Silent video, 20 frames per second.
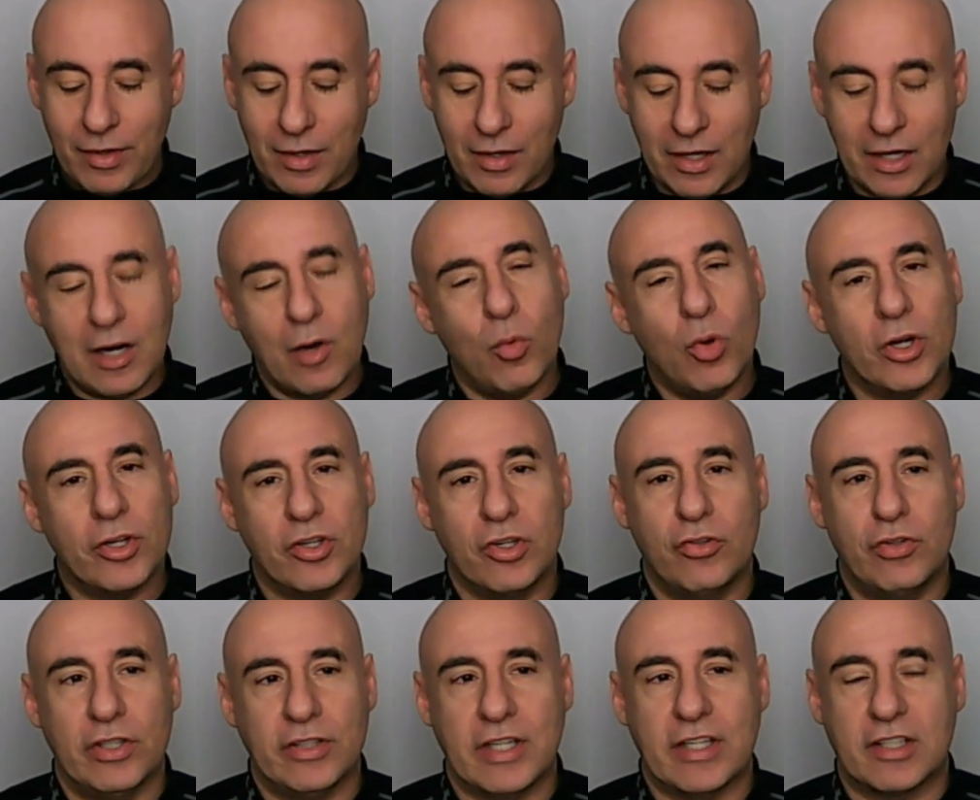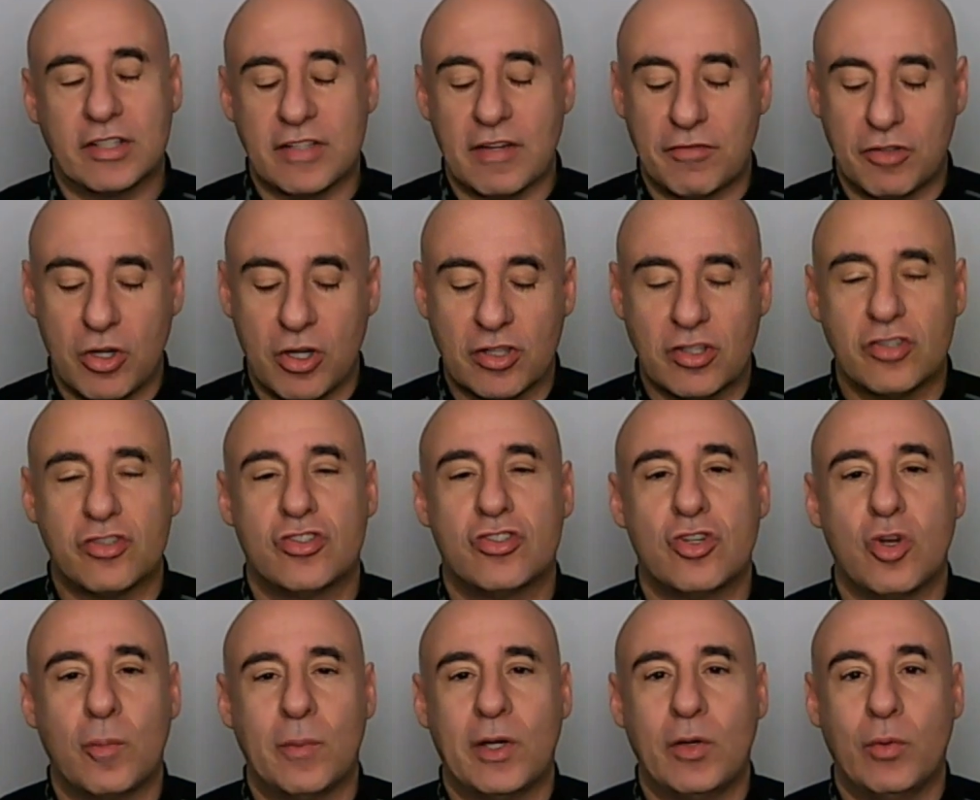And I want you to realize, because I've talked to
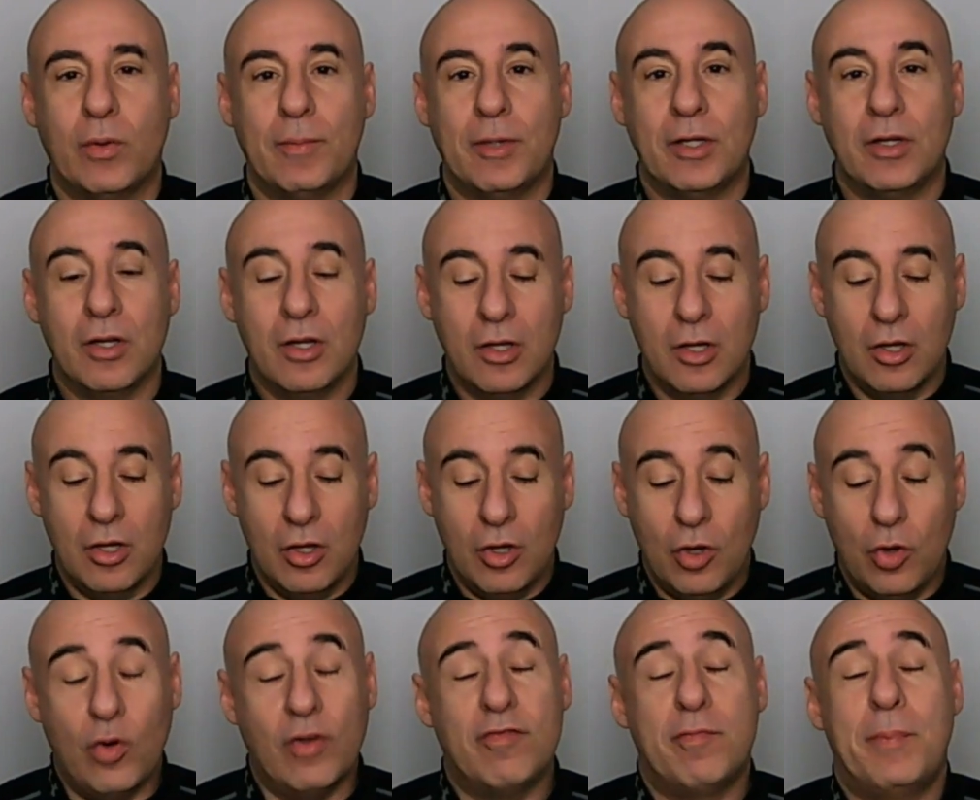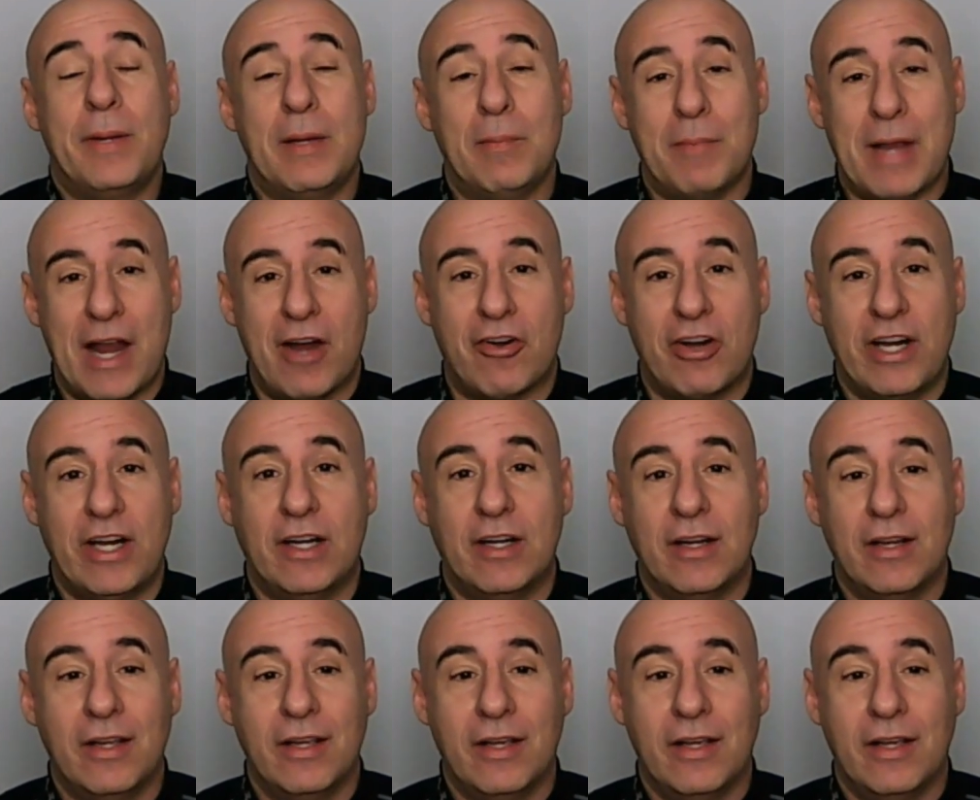so many women who have been married,